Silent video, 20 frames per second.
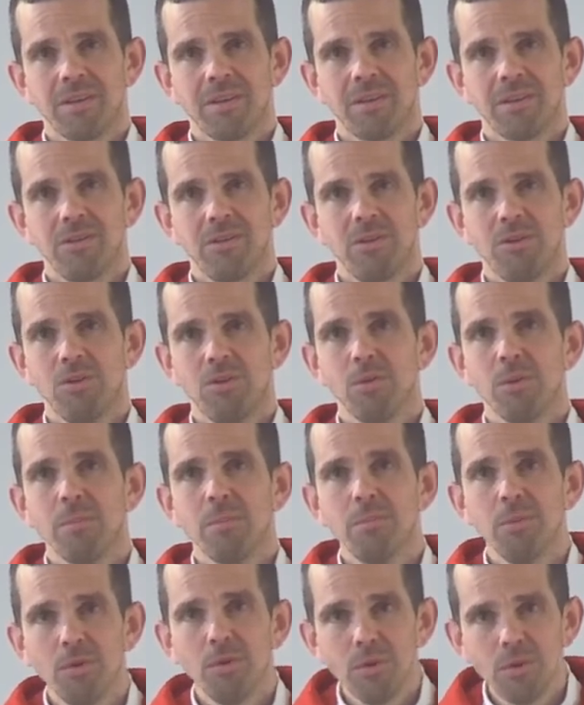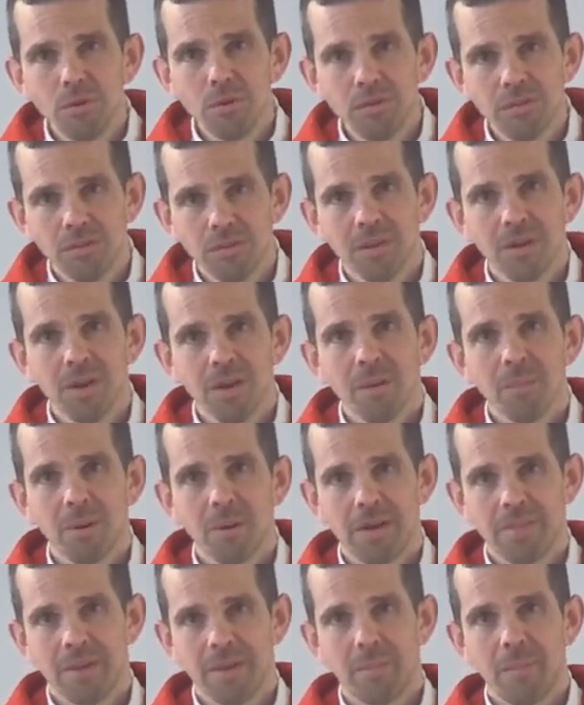You were moved
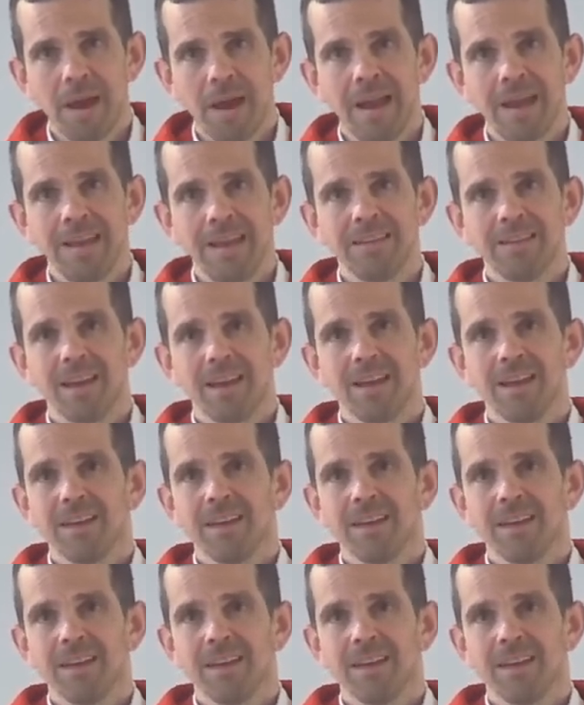by their pain.